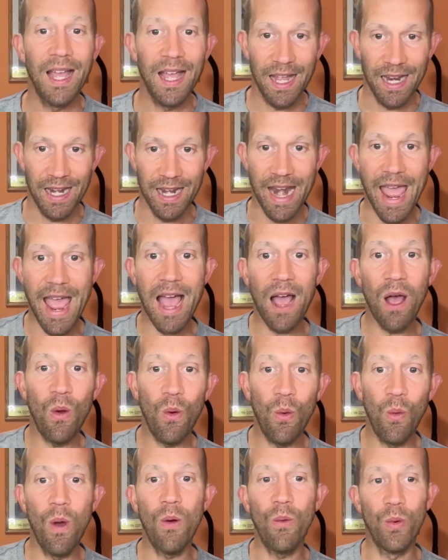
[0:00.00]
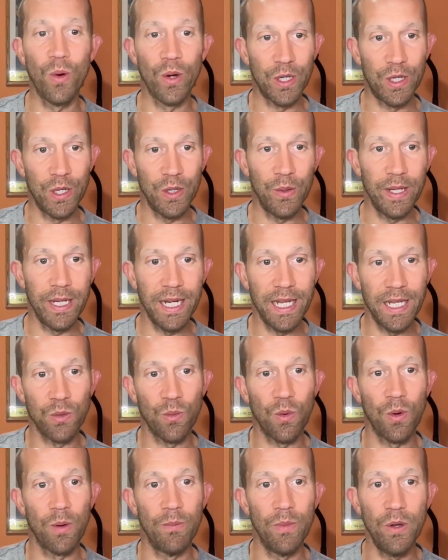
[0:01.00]
Now what we're doing is
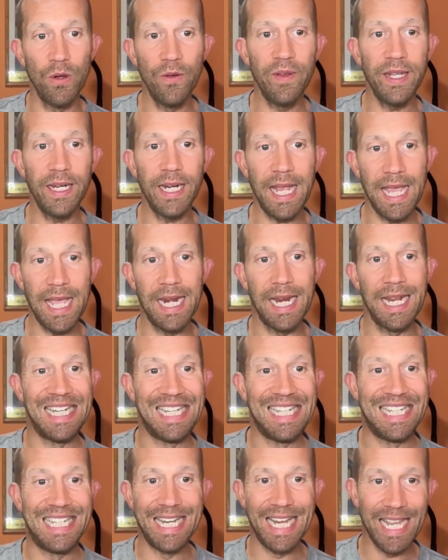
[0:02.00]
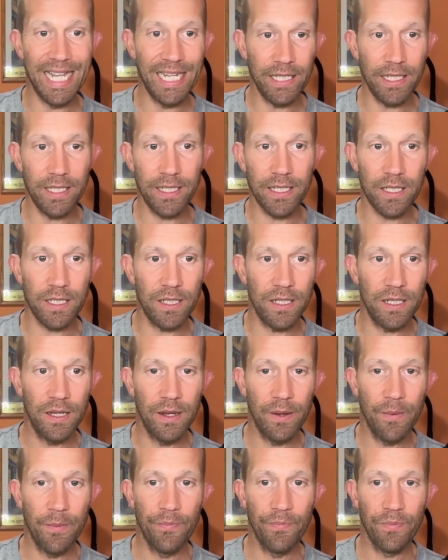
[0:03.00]
we're moving in a dense
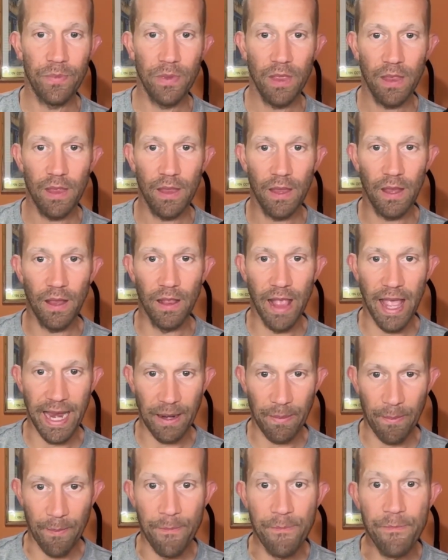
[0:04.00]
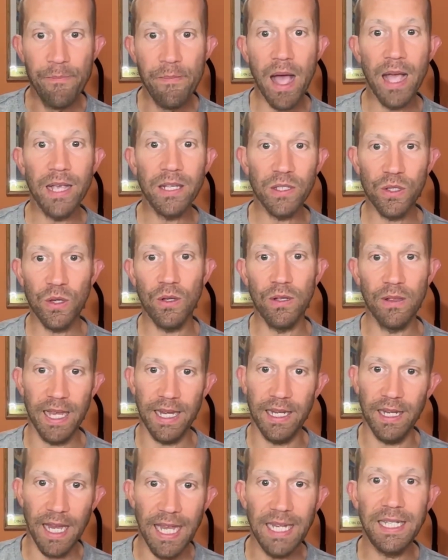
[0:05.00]
like muscle,
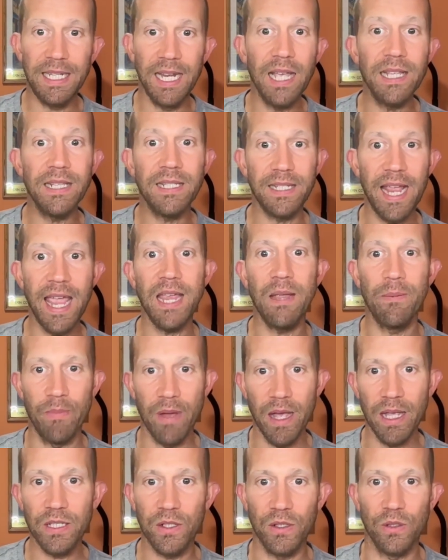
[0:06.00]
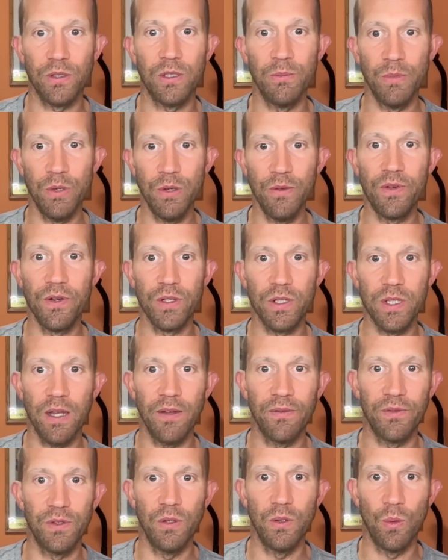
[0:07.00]
like it does take muscle to move
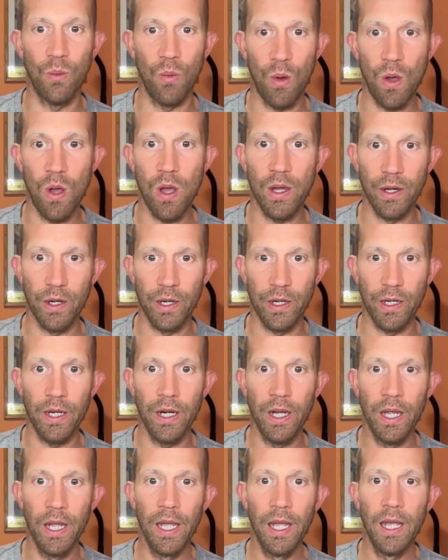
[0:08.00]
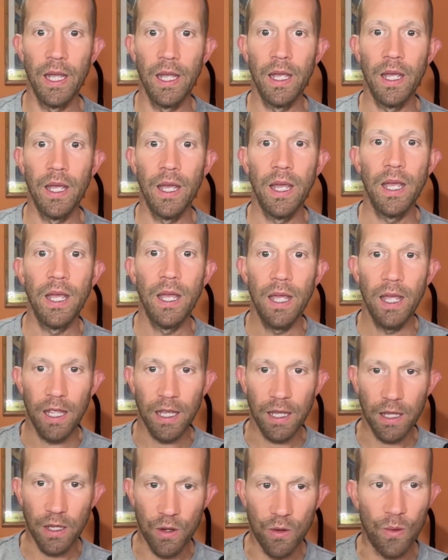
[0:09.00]
yourself through the water.
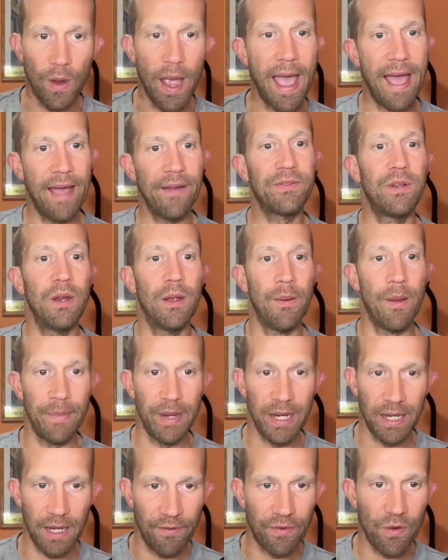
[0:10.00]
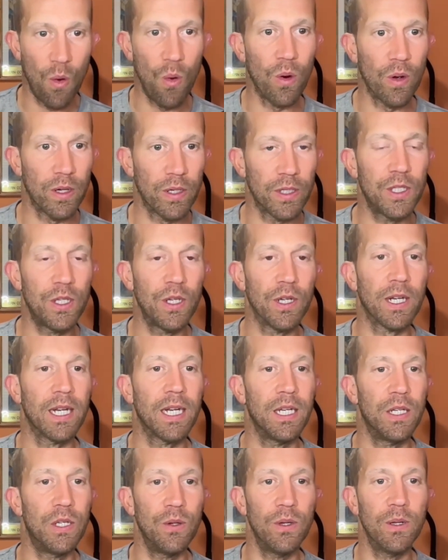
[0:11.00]
You have to, I mean, of course, you're going to
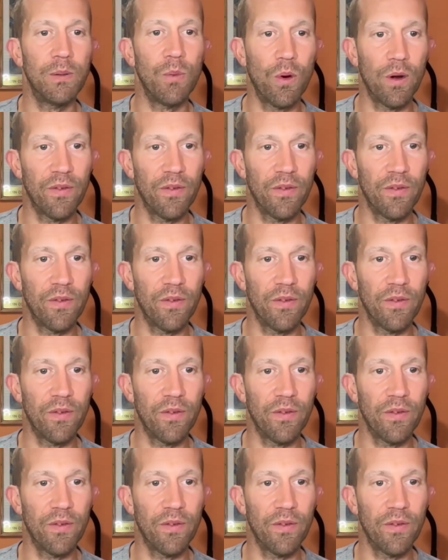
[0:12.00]
do it more